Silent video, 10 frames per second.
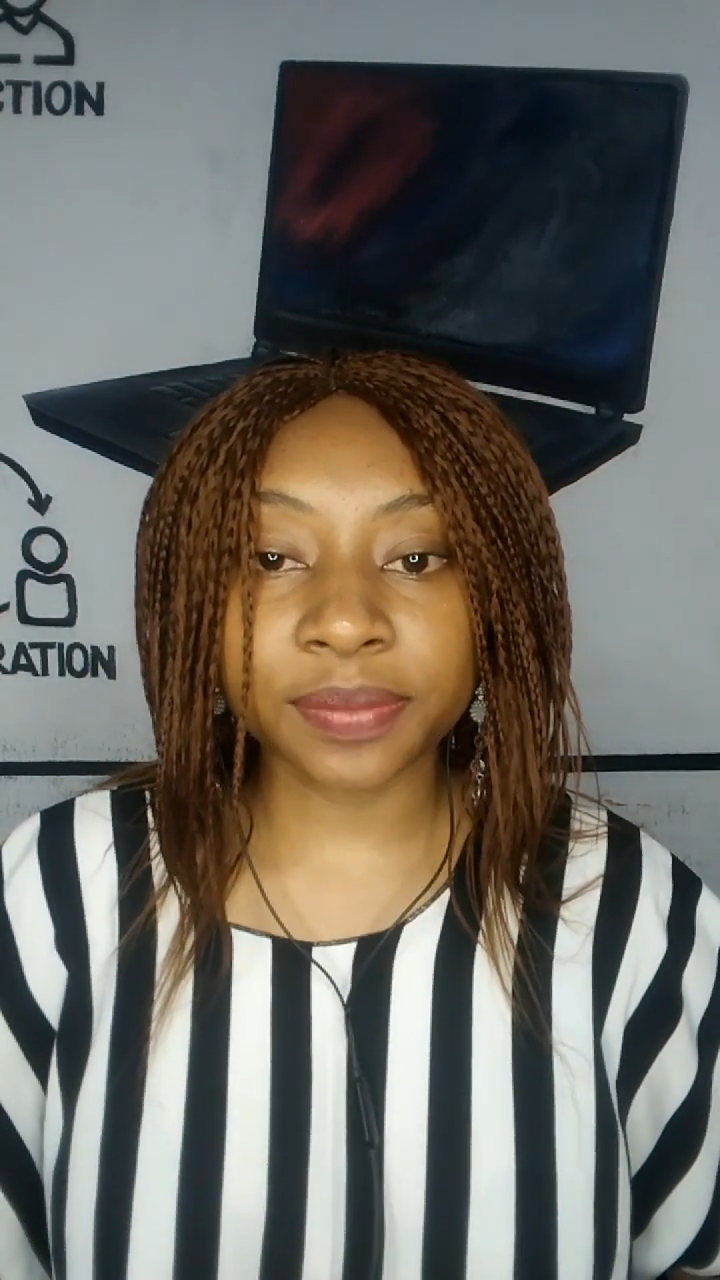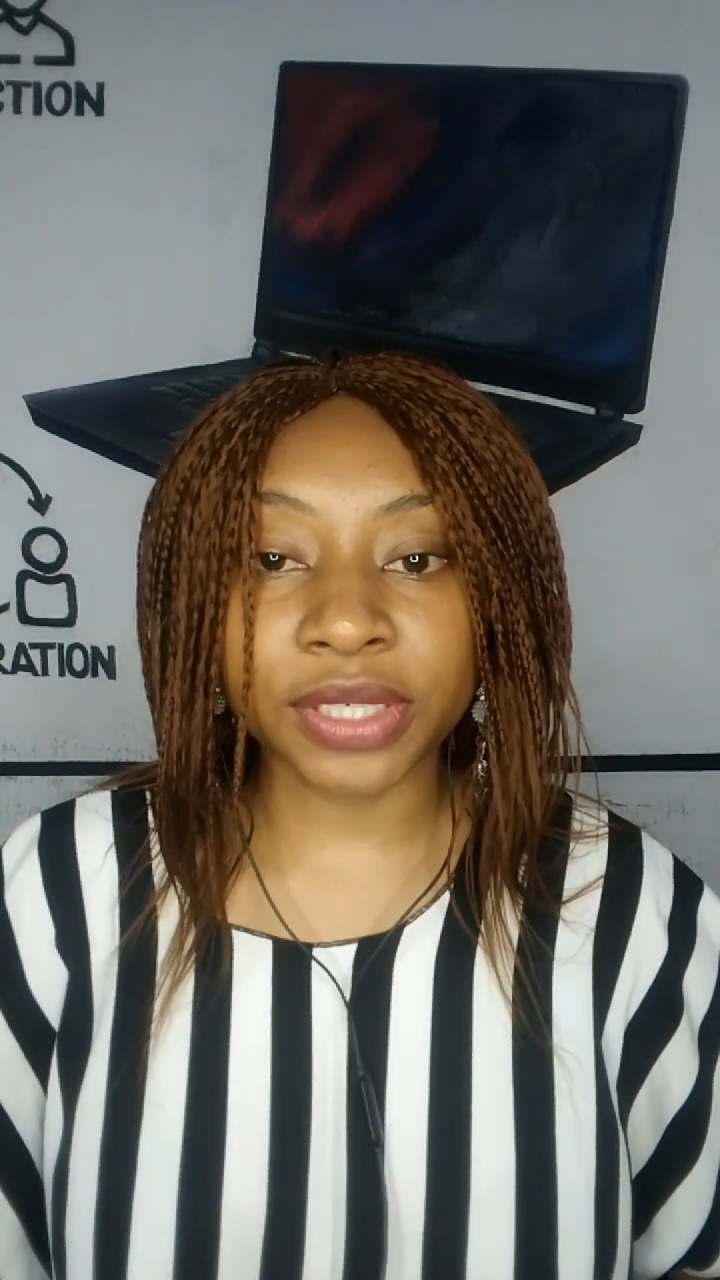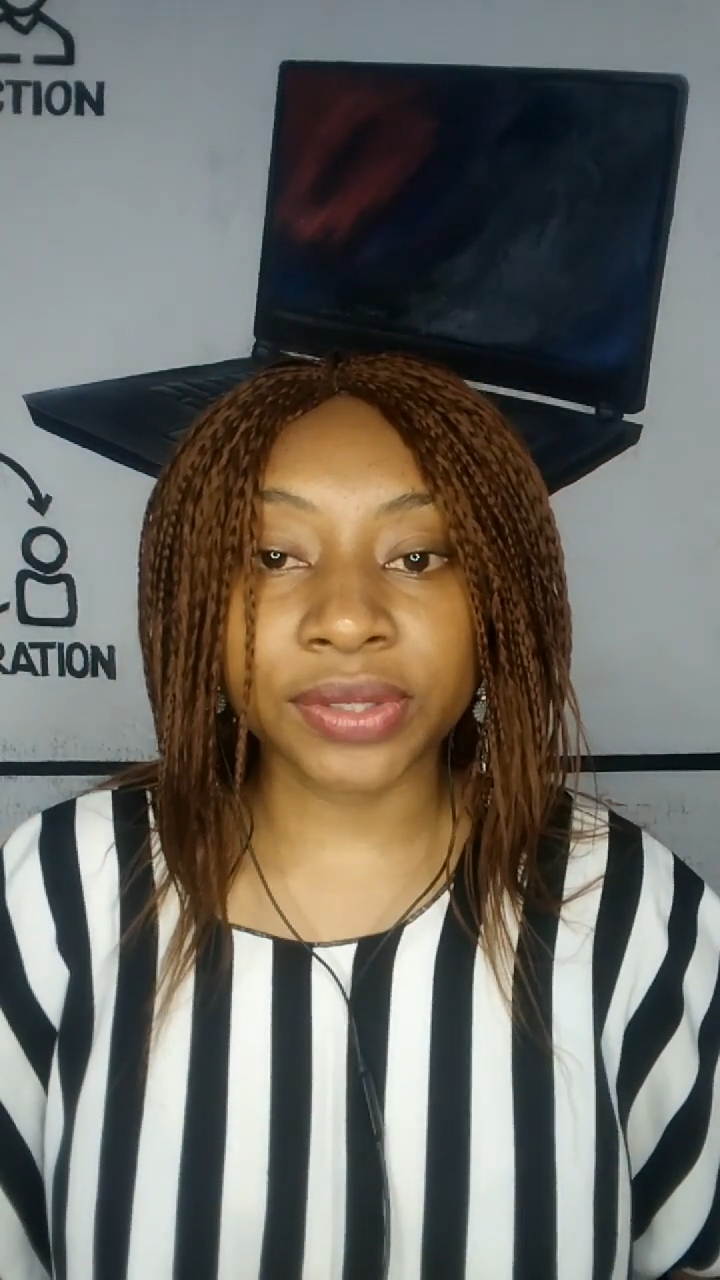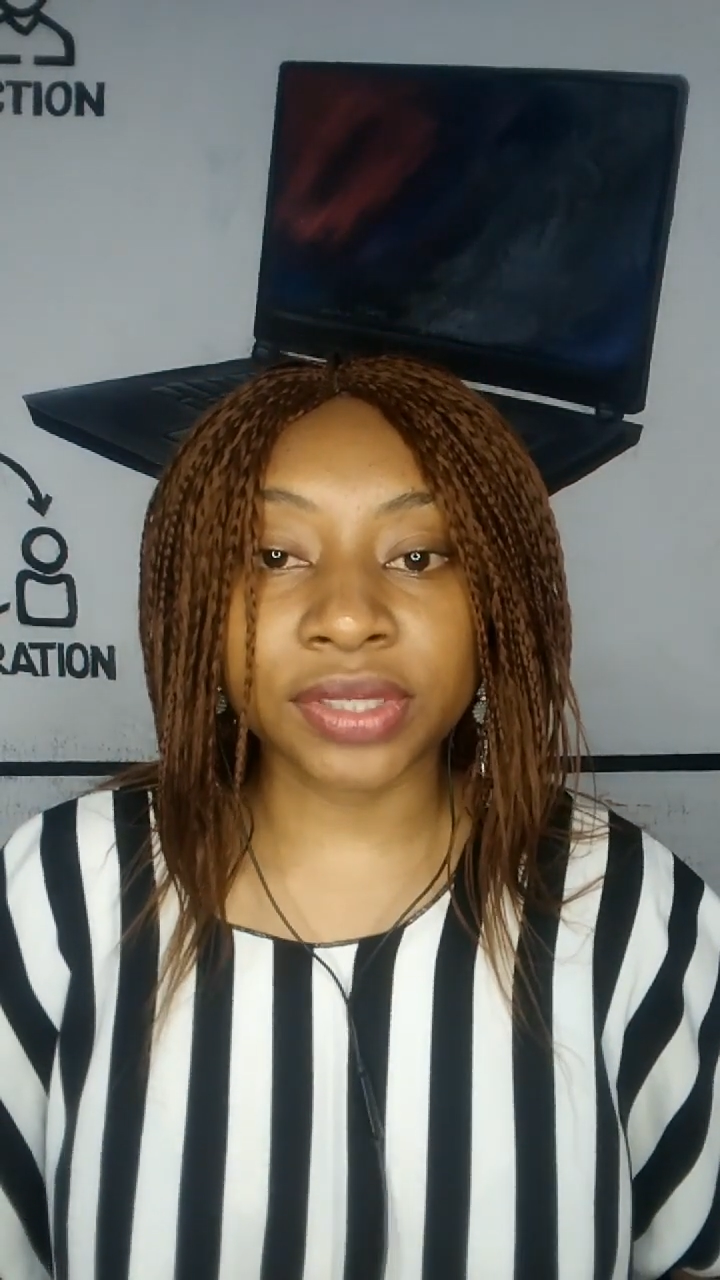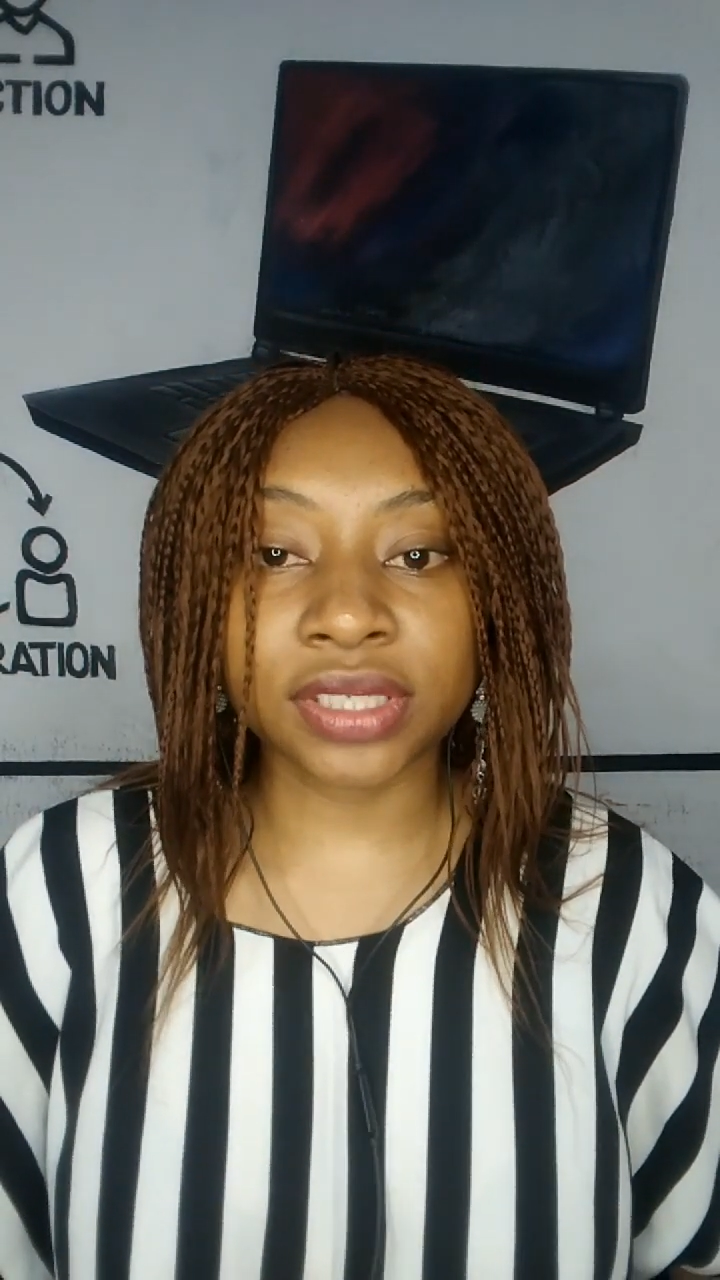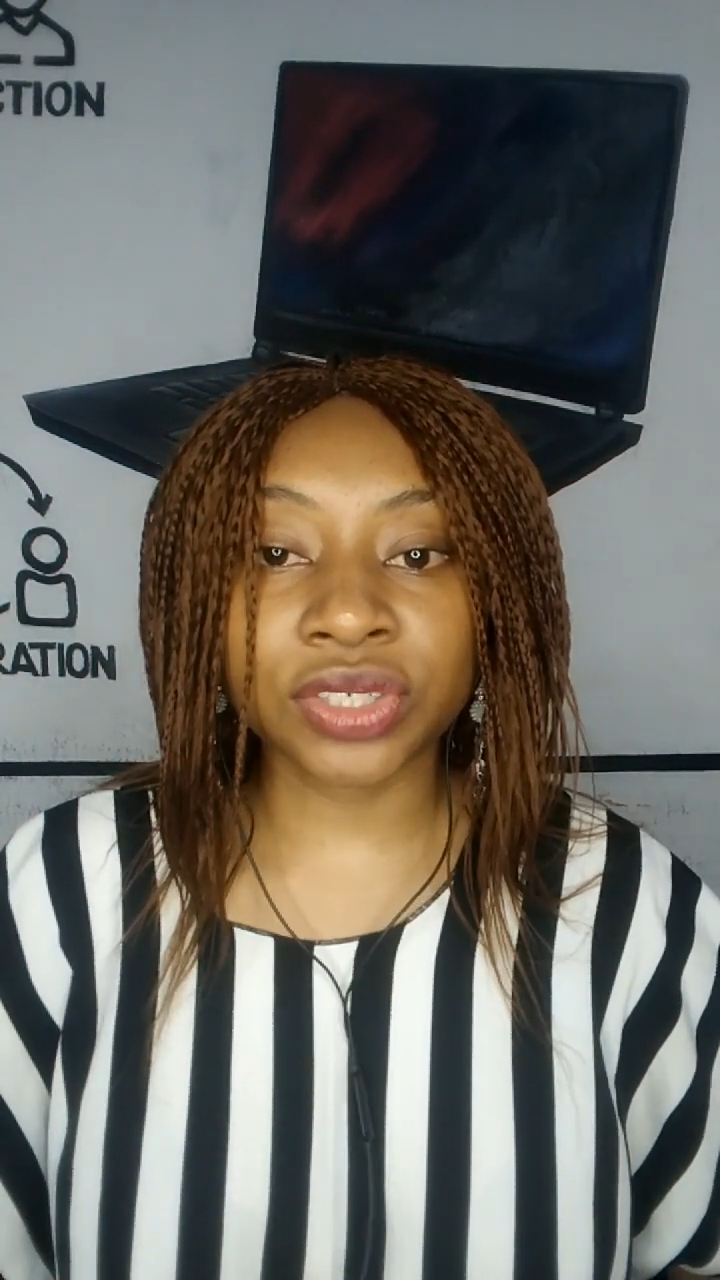because